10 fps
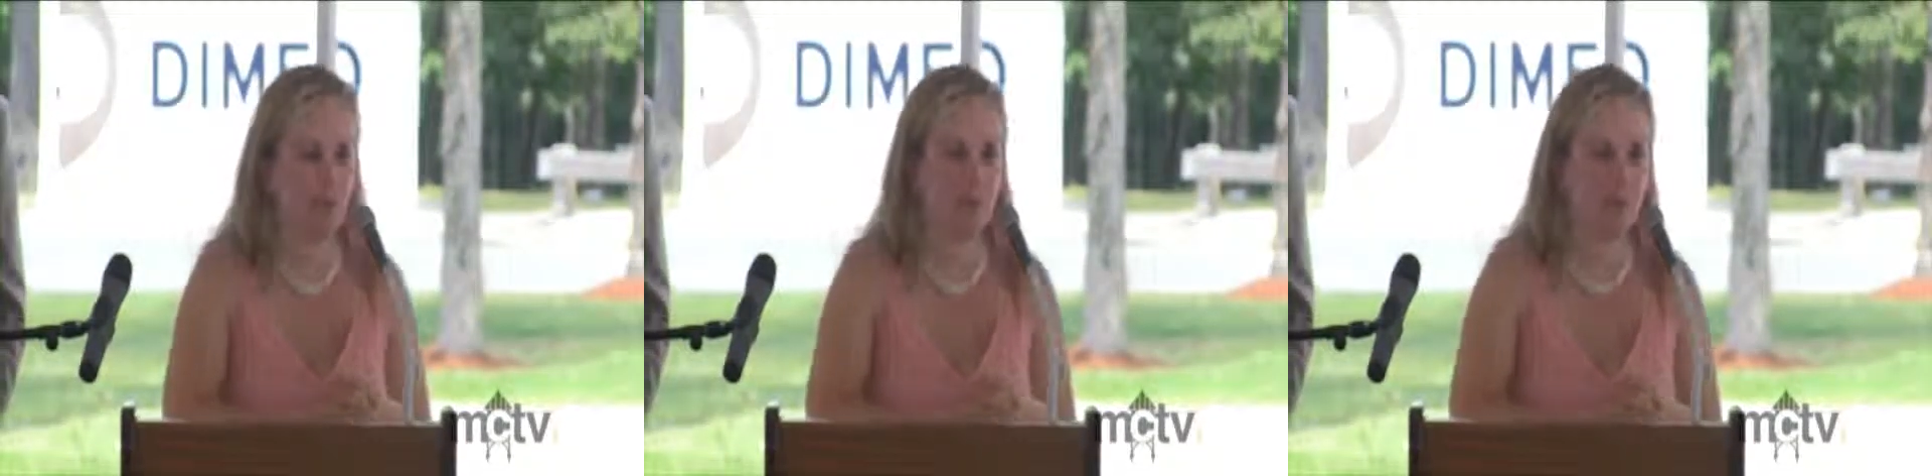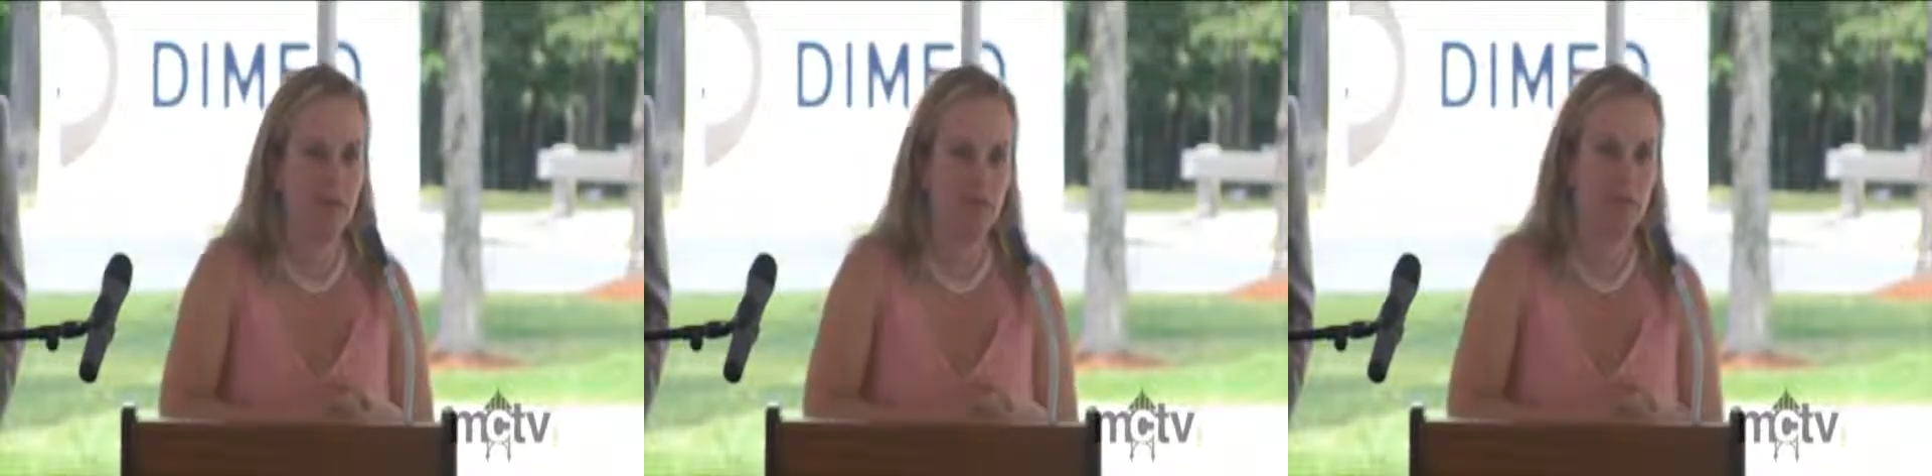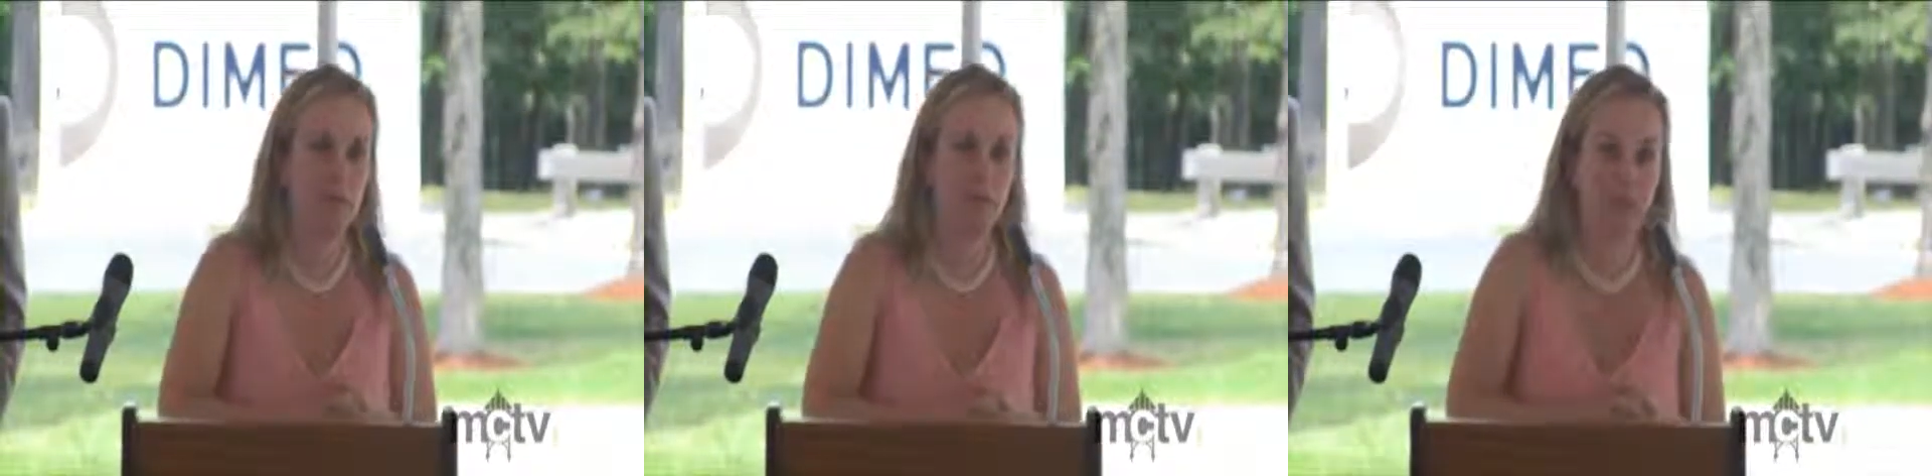were an uh,
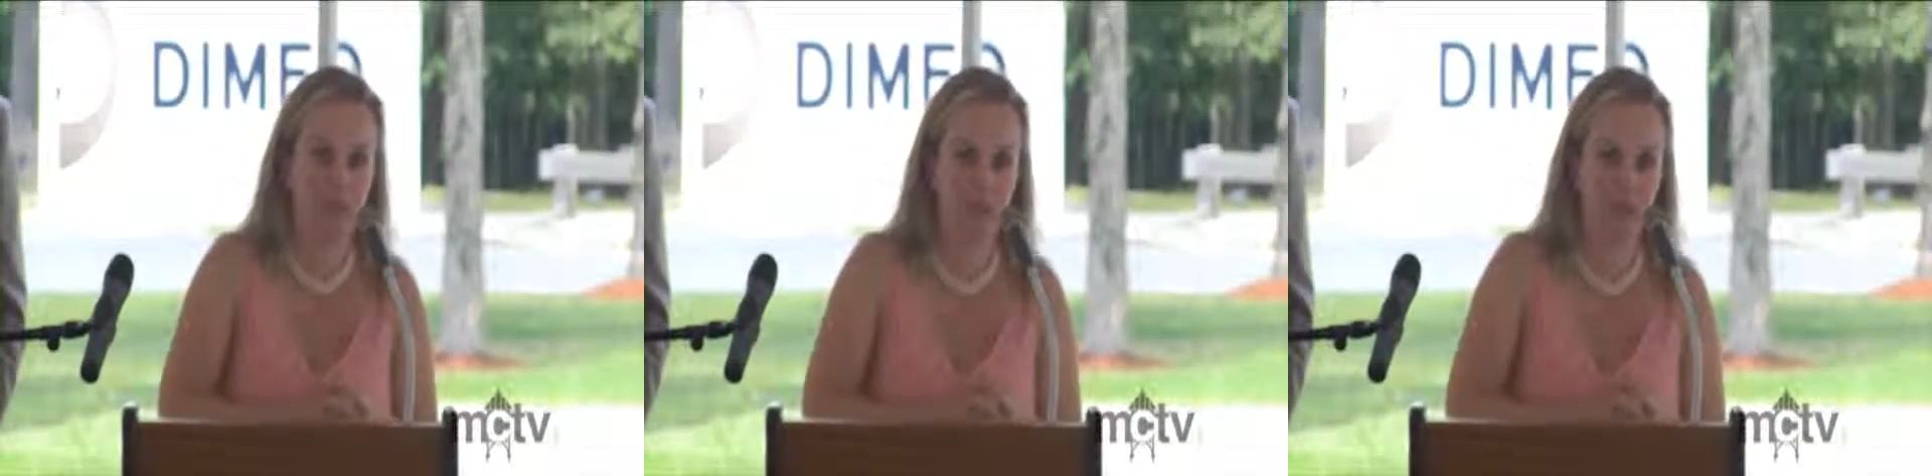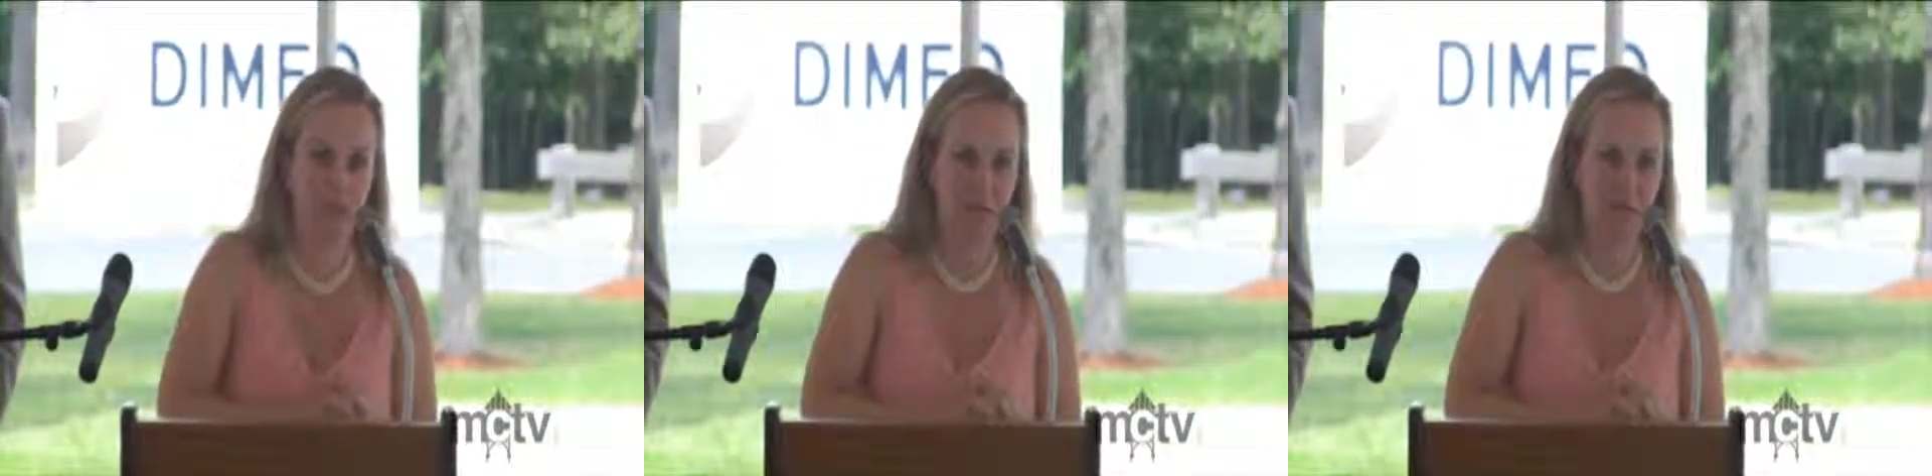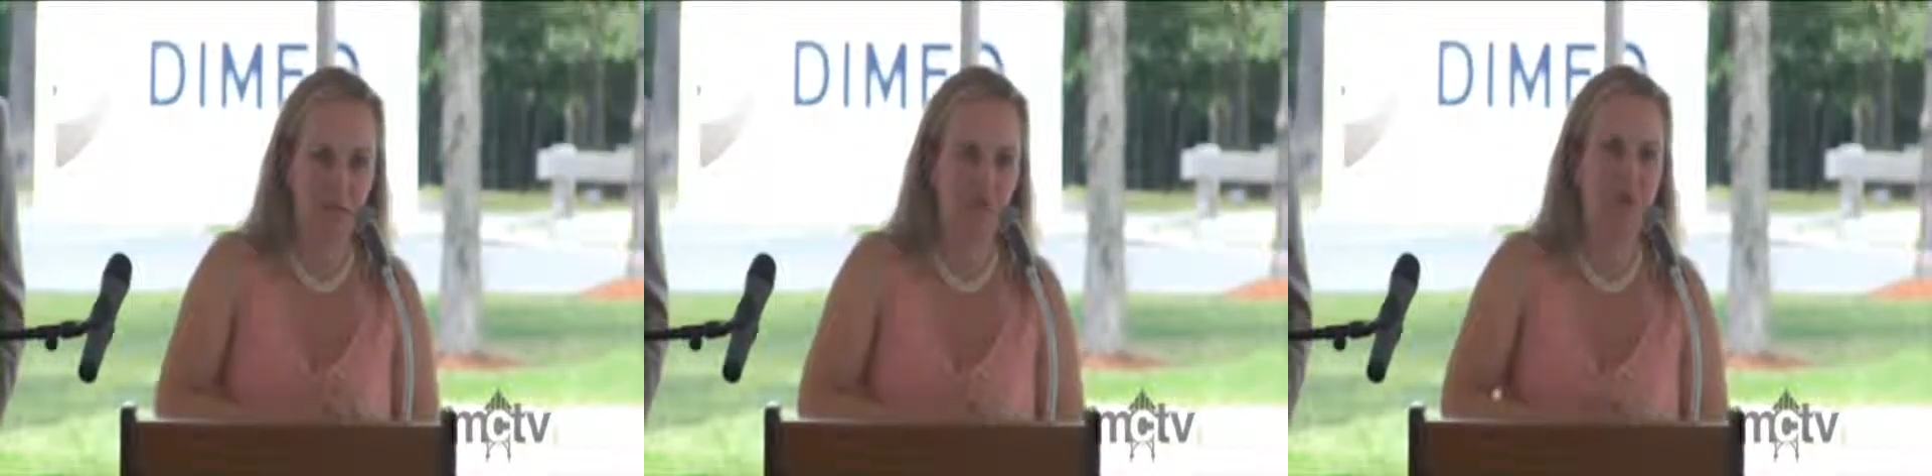expletive. Like,